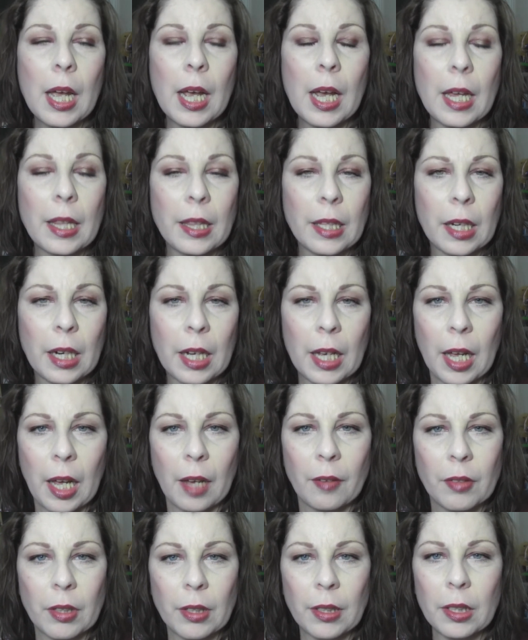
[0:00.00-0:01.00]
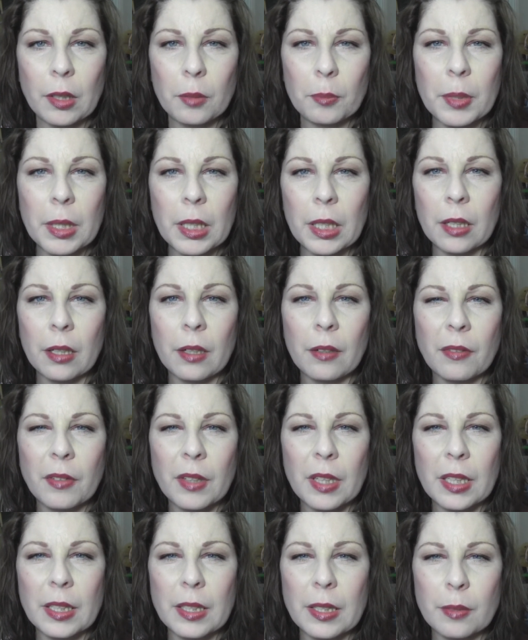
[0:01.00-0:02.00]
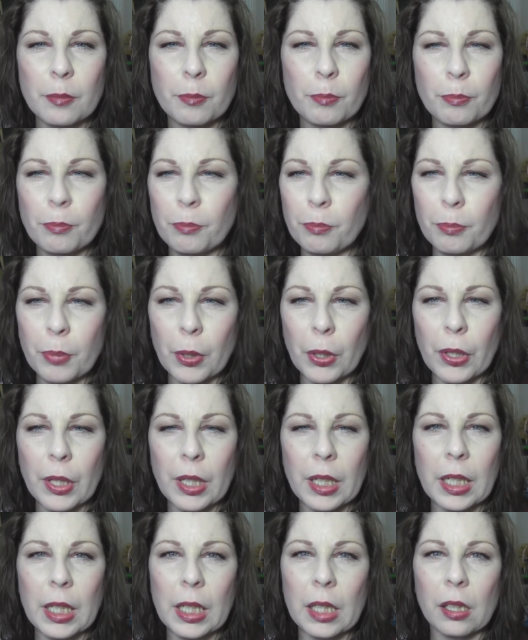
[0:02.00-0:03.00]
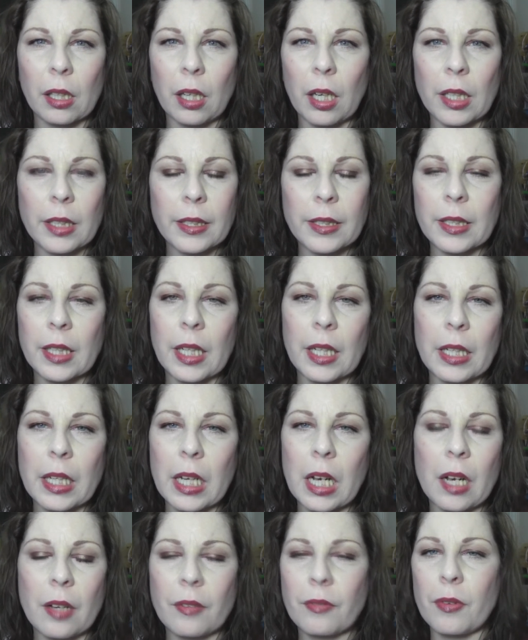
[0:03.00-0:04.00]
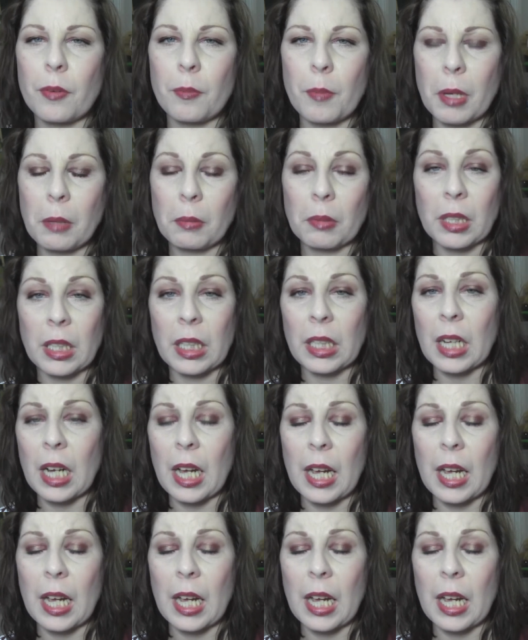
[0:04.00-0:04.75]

And then I have a little bit of this burgundy gloss that I got from Maybelline.